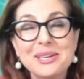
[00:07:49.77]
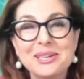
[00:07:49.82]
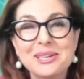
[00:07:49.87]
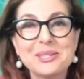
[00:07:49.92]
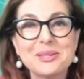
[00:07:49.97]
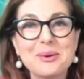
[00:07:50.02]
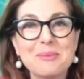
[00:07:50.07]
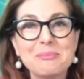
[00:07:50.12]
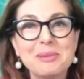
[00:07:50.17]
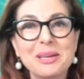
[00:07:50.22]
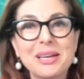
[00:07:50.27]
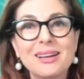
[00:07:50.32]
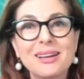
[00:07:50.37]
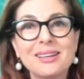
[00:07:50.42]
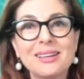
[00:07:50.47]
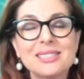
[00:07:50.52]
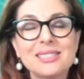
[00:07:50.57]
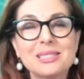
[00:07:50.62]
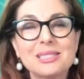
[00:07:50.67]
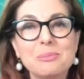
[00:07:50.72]
a topic
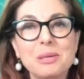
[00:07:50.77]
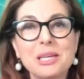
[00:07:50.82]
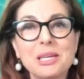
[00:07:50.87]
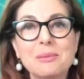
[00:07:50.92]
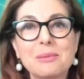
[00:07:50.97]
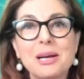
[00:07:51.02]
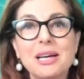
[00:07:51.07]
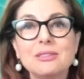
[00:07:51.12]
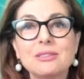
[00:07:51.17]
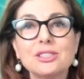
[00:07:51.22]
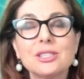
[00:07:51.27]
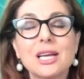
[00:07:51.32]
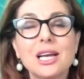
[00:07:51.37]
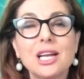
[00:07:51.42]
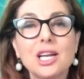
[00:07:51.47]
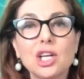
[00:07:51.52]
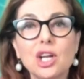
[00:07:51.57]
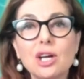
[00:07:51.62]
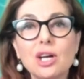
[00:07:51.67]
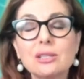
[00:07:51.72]
I speak about
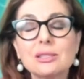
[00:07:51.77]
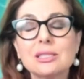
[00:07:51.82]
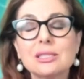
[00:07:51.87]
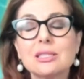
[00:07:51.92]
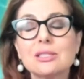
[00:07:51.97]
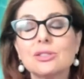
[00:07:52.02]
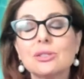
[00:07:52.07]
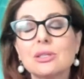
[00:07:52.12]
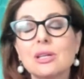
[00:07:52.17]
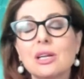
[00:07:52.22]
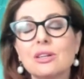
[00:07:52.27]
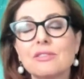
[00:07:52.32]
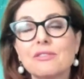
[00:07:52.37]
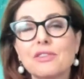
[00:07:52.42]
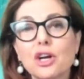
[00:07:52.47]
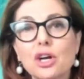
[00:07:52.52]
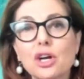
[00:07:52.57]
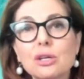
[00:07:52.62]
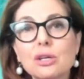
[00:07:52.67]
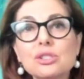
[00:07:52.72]
a lot and do a lot of
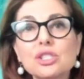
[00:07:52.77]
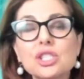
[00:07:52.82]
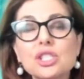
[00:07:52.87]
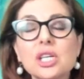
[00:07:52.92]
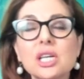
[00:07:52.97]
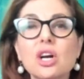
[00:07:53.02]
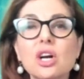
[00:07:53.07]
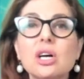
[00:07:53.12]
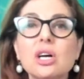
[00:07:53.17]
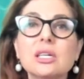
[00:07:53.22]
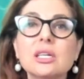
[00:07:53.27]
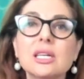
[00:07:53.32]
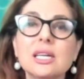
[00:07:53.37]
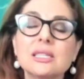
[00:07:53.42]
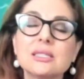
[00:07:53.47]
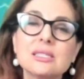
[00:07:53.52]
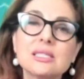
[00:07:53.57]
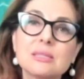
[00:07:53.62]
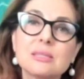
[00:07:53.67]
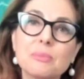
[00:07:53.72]
coaching on
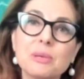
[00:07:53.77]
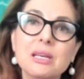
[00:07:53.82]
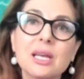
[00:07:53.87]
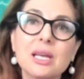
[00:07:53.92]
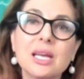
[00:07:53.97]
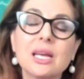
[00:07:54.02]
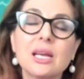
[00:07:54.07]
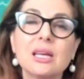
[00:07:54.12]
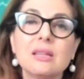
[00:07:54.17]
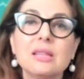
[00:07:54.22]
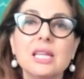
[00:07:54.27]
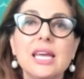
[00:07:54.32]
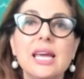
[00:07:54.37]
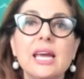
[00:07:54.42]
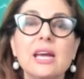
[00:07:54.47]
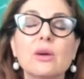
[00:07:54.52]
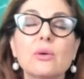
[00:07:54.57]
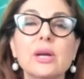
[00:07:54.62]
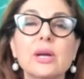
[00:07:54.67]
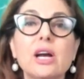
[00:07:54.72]
and speaking in the
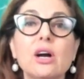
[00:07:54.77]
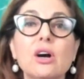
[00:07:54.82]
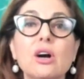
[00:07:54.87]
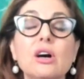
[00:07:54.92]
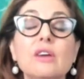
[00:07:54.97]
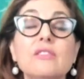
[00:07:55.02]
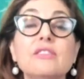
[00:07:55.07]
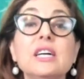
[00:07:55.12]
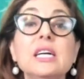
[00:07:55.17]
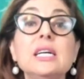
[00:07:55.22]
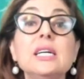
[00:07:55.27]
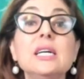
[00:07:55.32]
area of